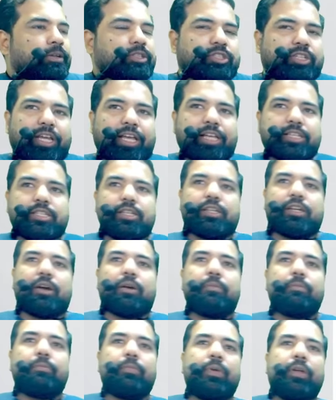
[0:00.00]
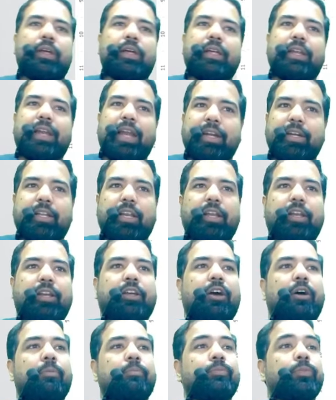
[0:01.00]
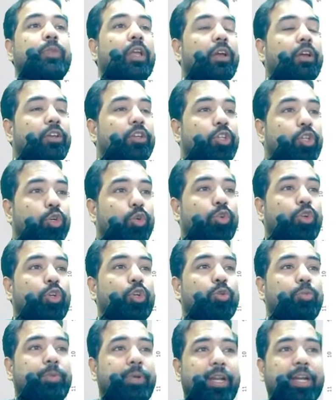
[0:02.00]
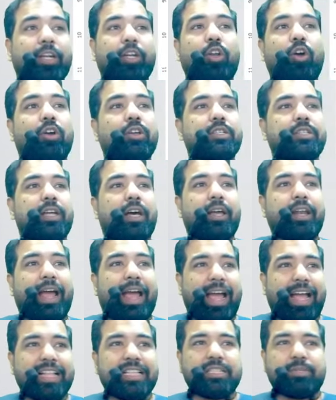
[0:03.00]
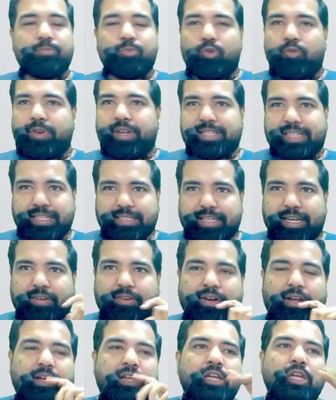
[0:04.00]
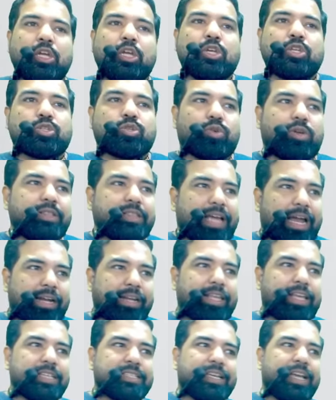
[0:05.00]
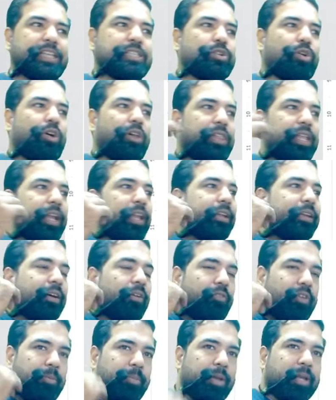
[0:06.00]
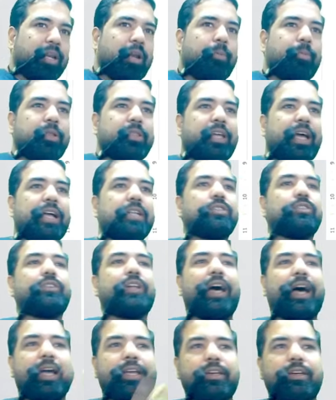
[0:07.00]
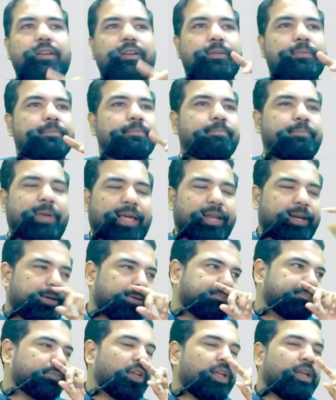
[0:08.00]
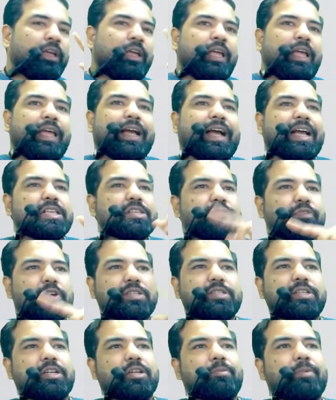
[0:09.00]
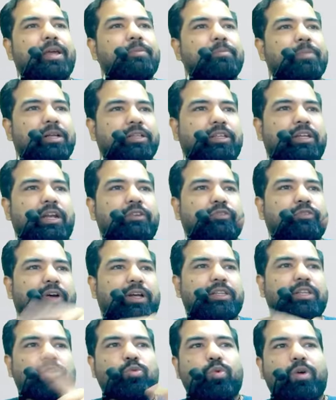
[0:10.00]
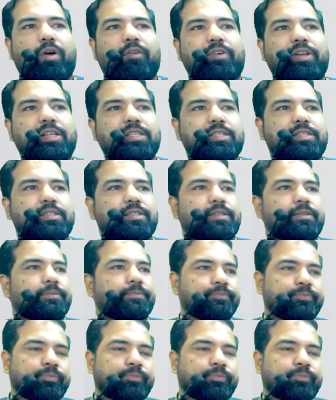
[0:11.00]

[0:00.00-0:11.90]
shares income, rental income, YouTube, TikTok star, ads, movies, etc. So in that case, guys, all that income will be clubbed in the hands of the higher parent. Guys, first determine mother and father, whoever is.